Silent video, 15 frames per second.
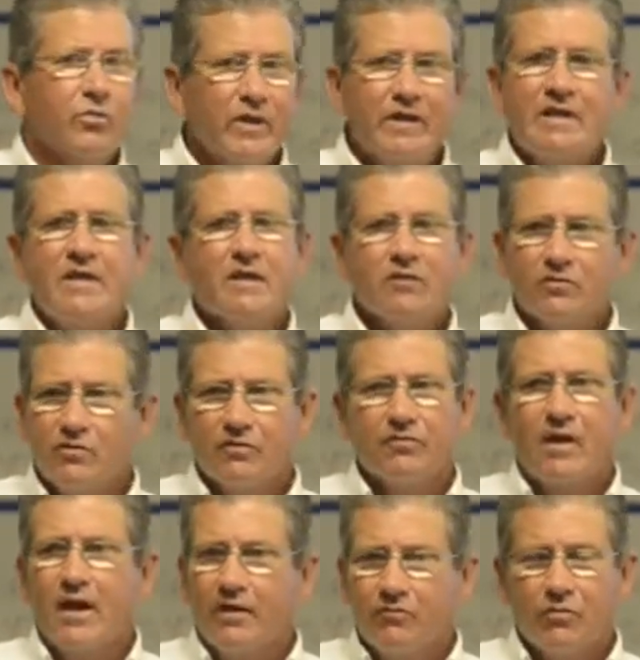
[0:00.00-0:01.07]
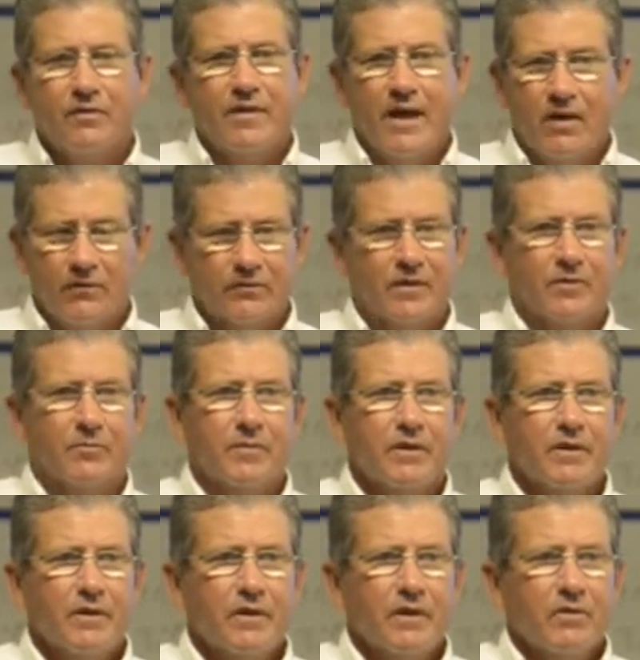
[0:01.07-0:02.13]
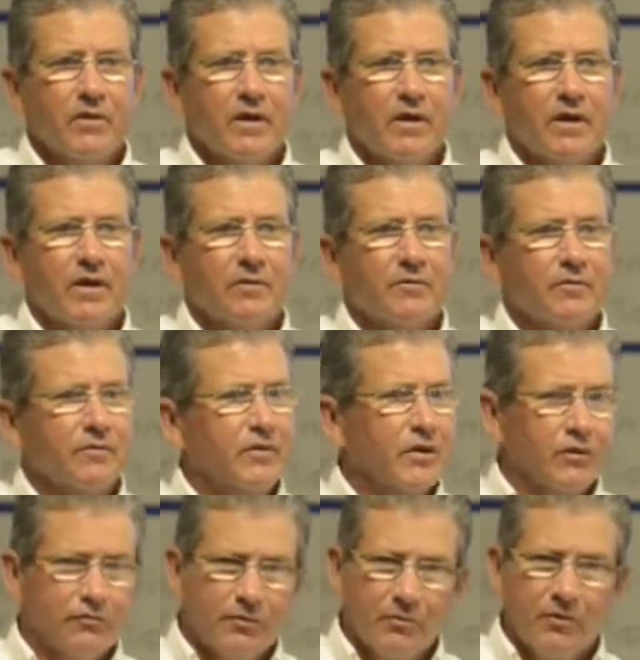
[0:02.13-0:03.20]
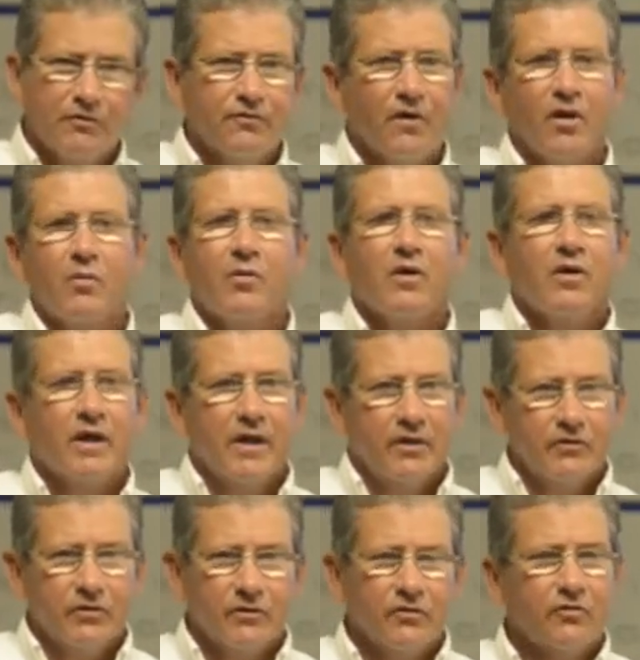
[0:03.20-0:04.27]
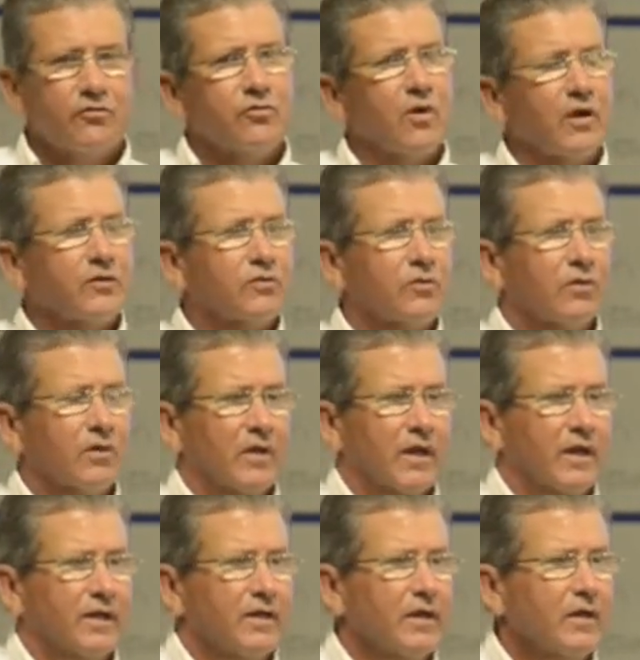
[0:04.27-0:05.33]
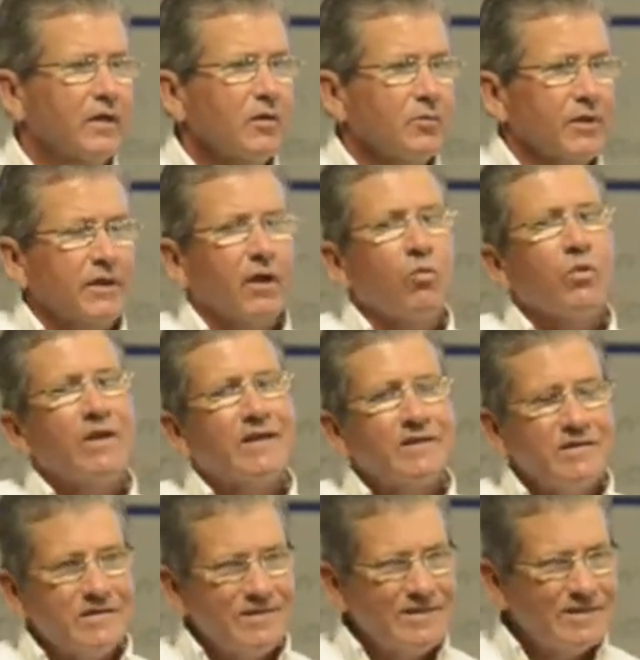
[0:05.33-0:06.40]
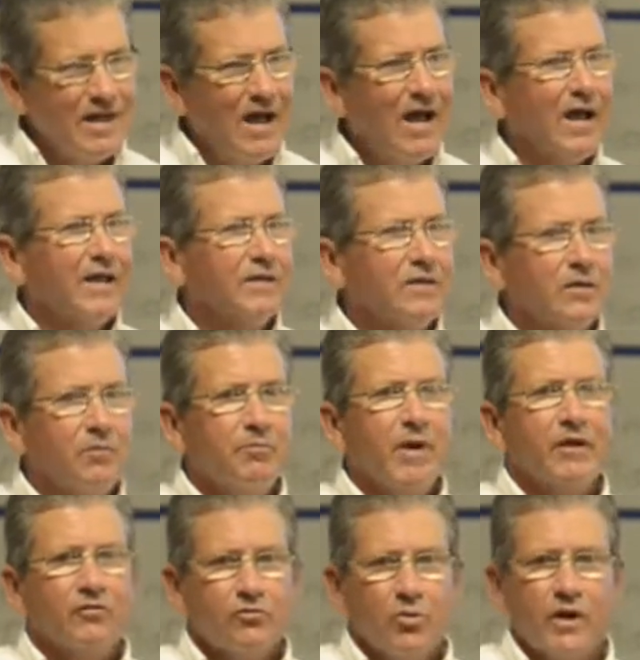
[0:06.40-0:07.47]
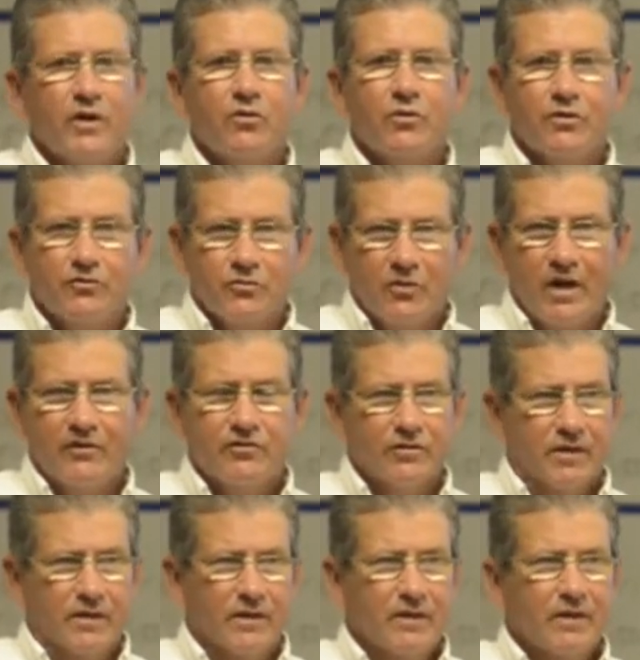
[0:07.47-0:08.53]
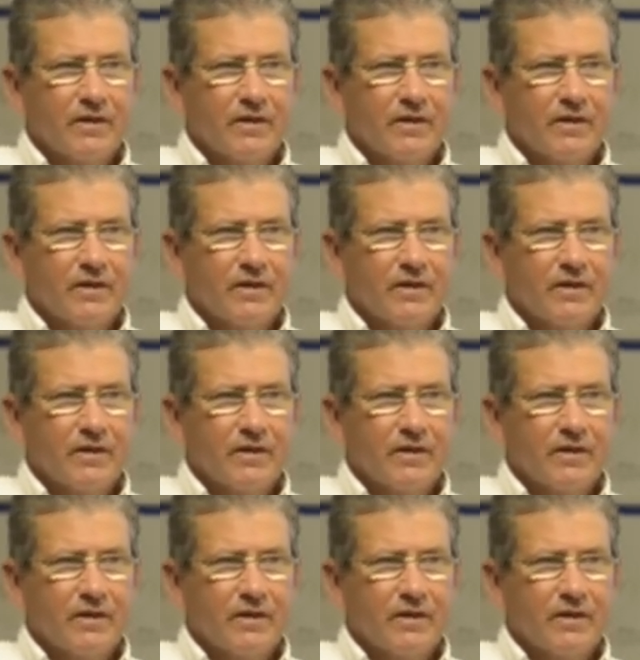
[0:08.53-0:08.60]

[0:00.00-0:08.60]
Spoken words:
We can't survive without them, you know, from the farmer end to the structural end, but then we can decide the best way to address it.